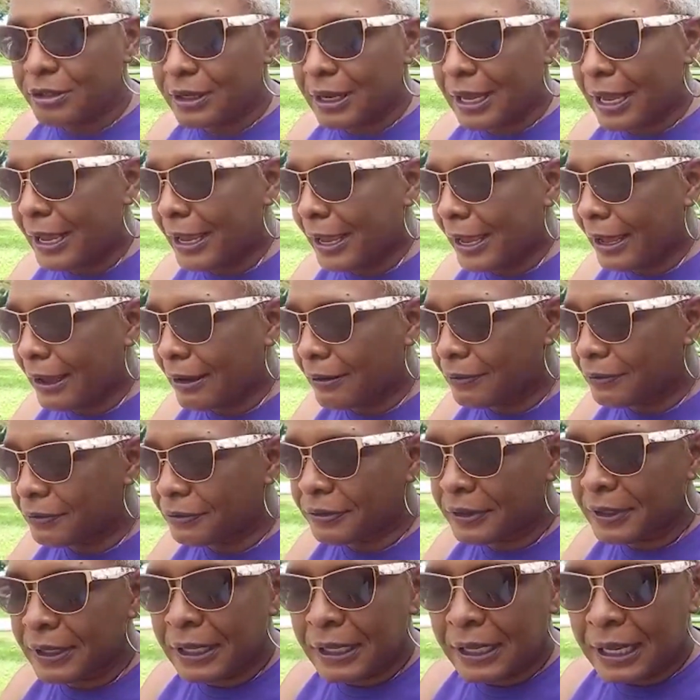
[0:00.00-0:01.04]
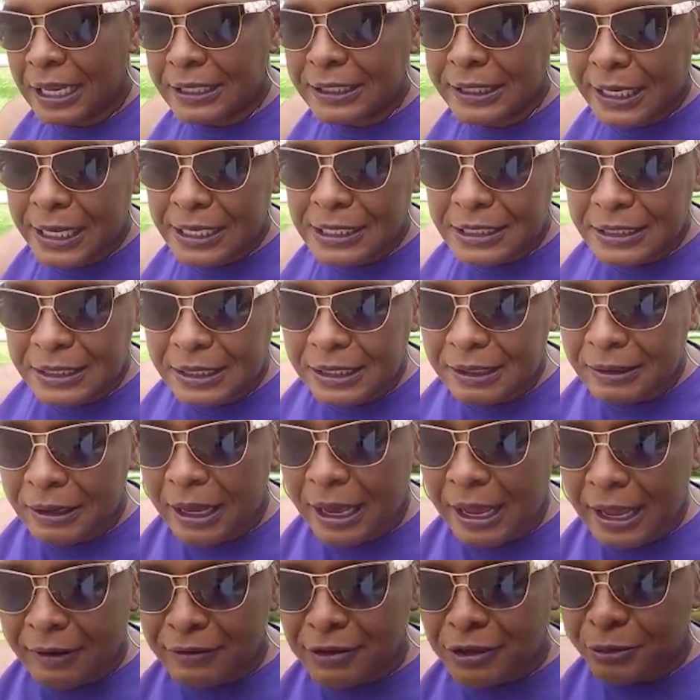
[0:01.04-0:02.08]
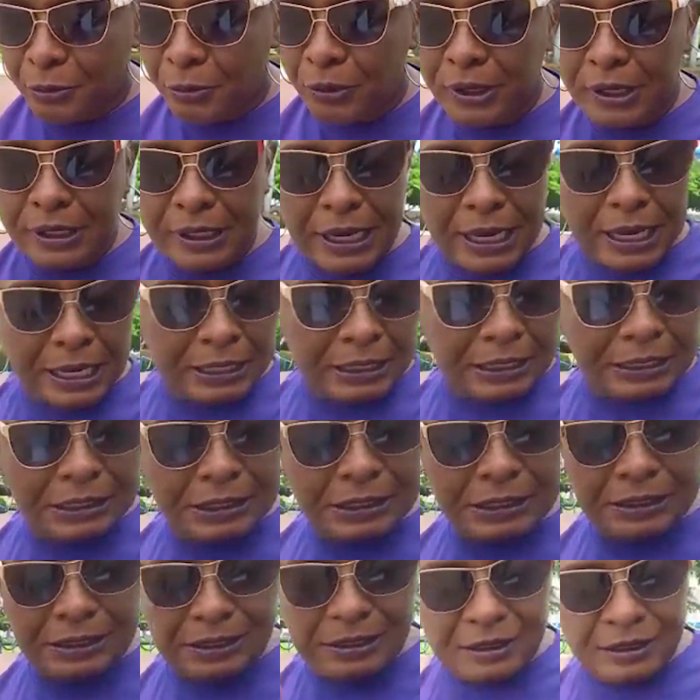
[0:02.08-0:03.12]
I have, as you can see, I have swollen ankles,